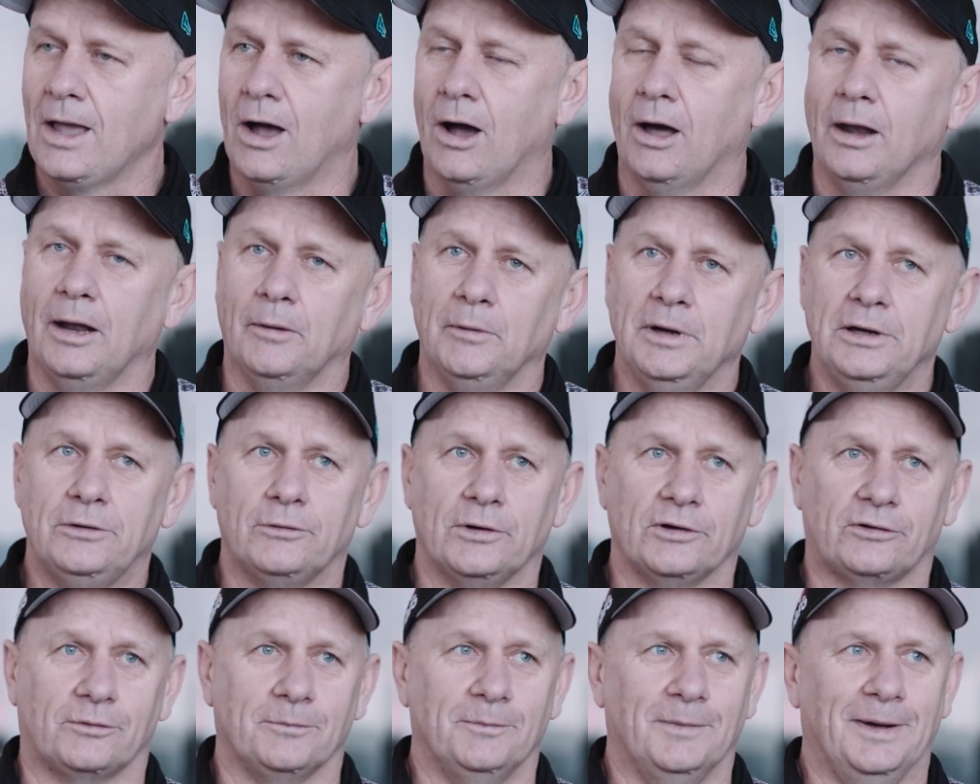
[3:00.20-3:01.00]
I know we
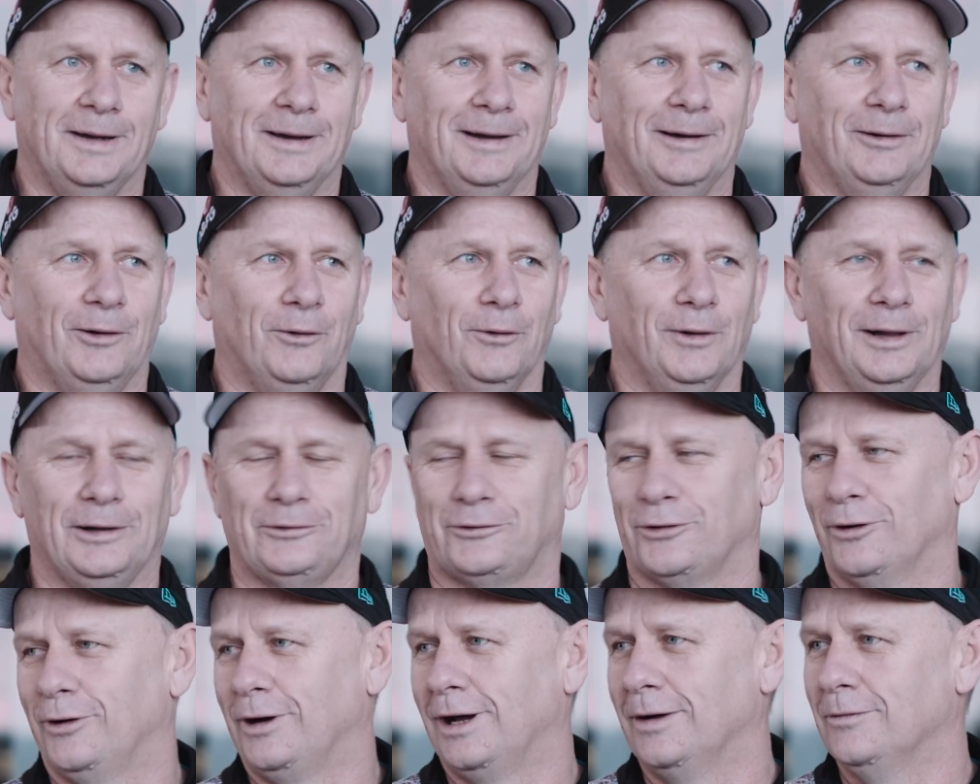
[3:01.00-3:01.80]
address them here, all our
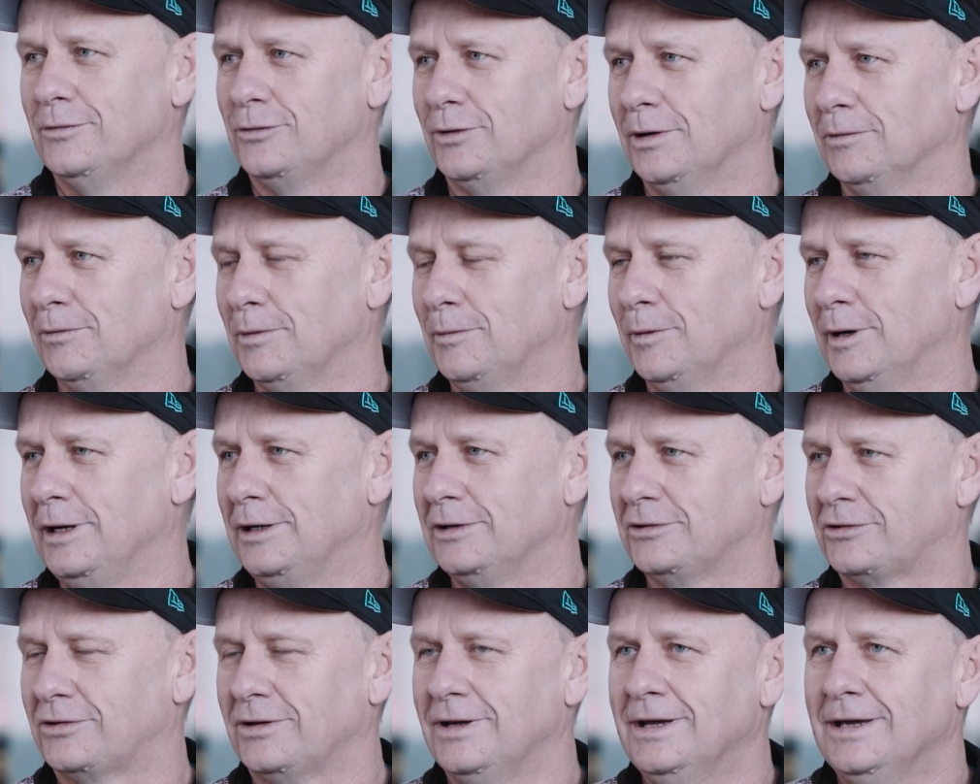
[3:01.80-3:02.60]
turnovers every
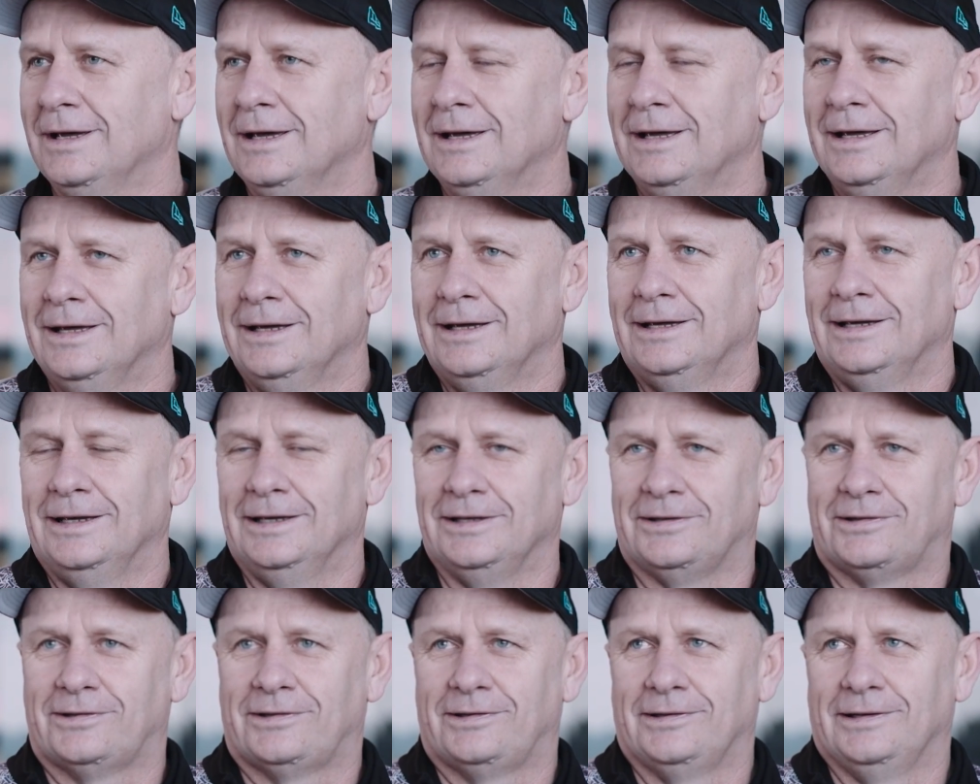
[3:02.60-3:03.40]
week.
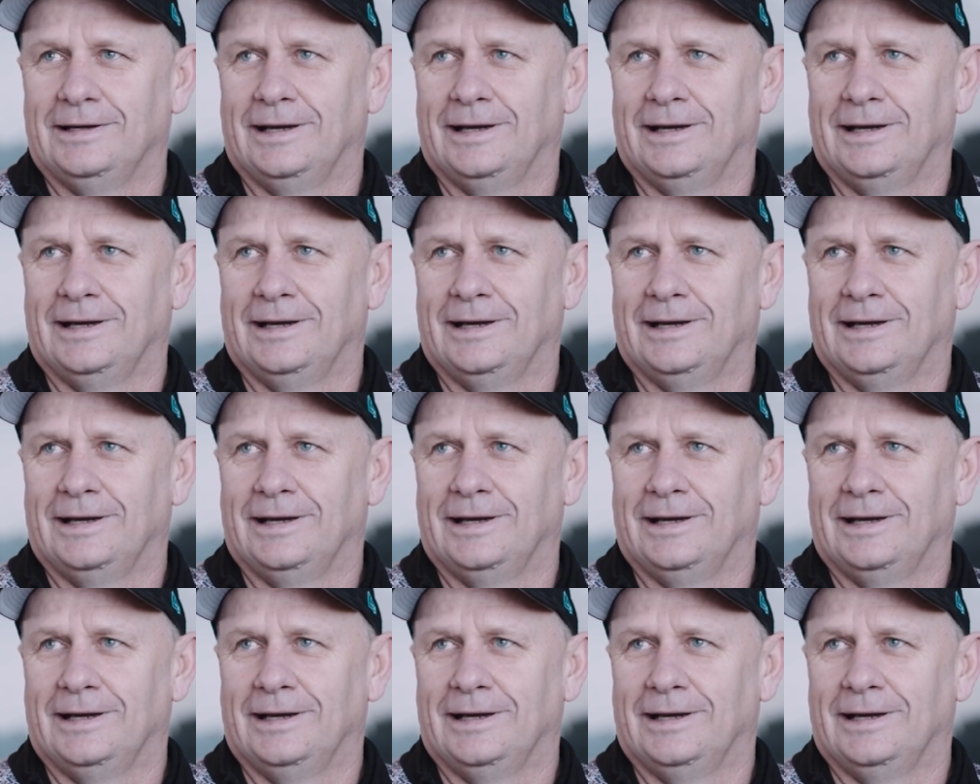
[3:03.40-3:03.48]
It's